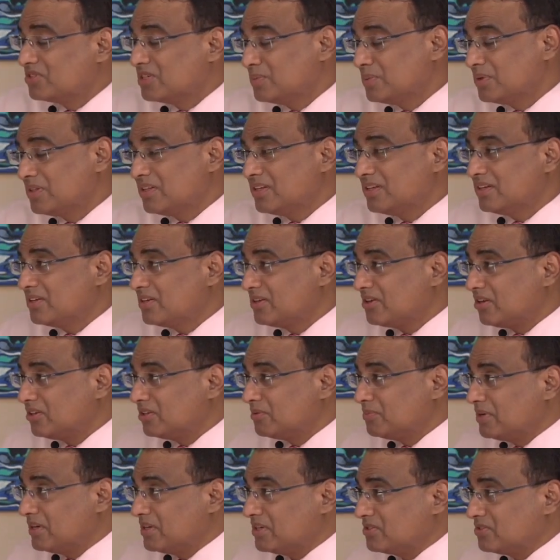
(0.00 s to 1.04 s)
typically it all
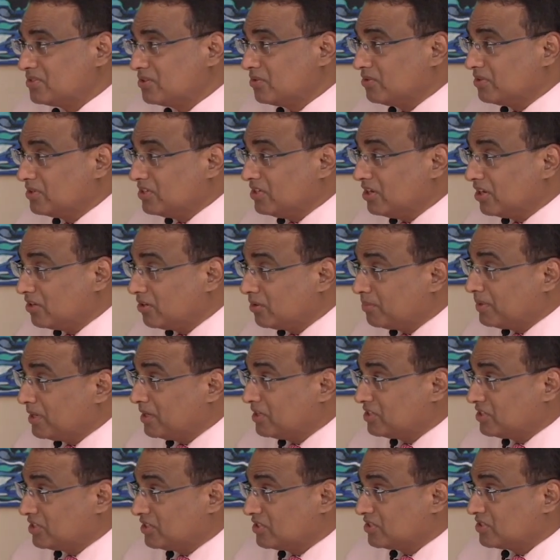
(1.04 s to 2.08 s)
depends. So in younger
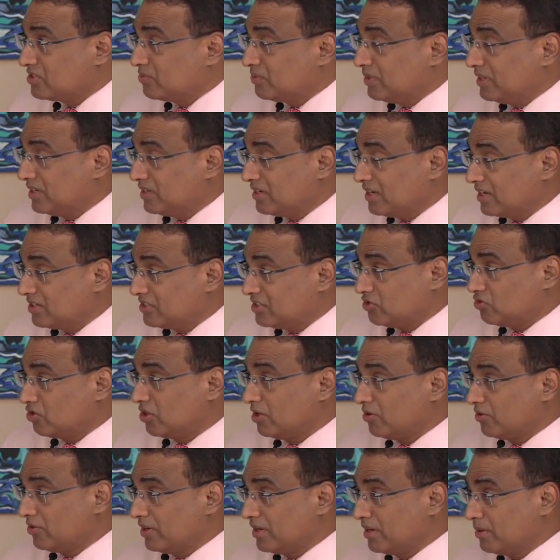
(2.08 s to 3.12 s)
patients, we can actually
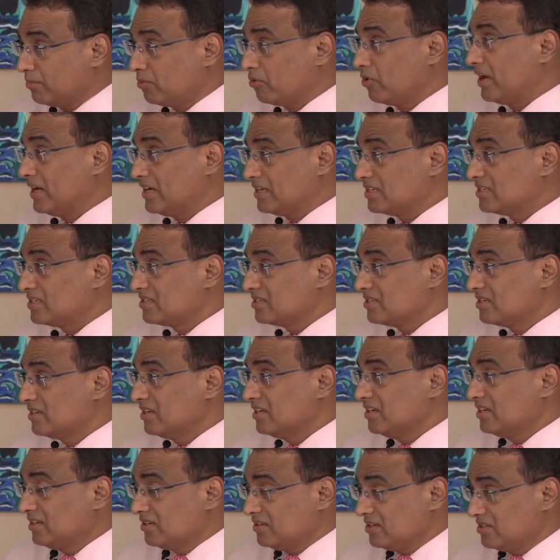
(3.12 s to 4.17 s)
try an brace
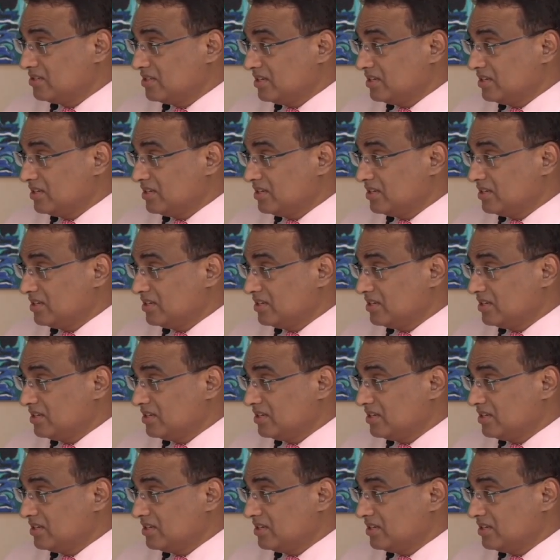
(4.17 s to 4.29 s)
to